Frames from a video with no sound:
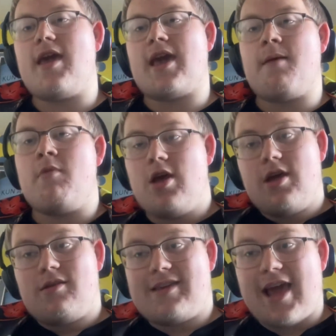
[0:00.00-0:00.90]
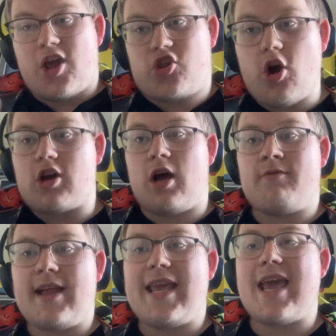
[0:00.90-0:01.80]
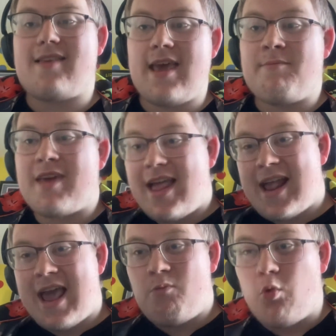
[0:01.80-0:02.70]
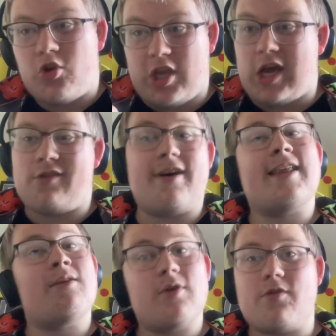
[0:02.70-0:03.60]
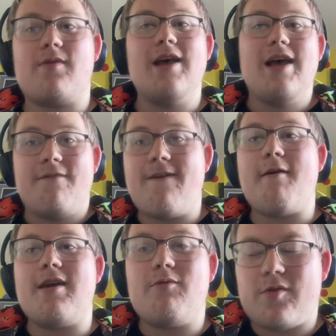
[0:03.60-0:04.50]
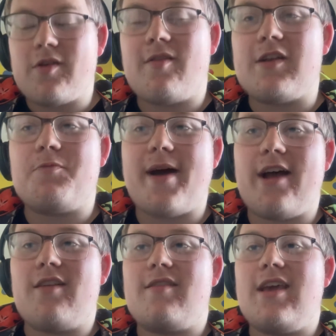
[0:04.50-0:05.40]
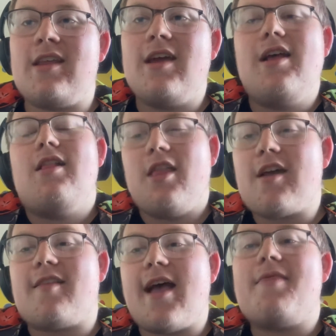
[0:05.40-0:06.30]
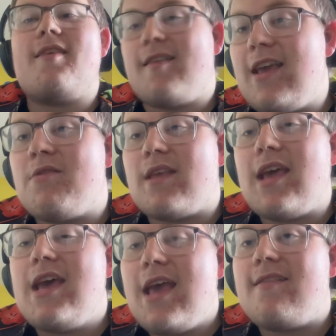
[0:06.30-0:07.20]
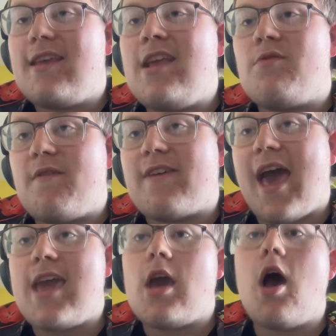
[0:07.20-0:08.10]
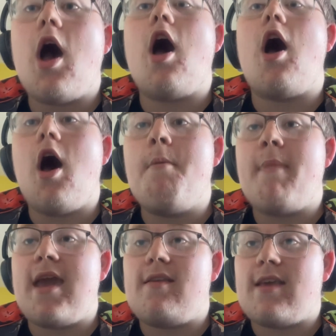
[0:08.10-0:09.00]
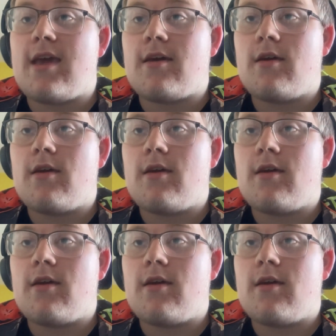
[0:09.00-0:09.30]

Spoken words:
him getting a shotgun ready, it's him getting a water gun ready, which was such a badass scene. Like I said, his scenes with Kate are amazing.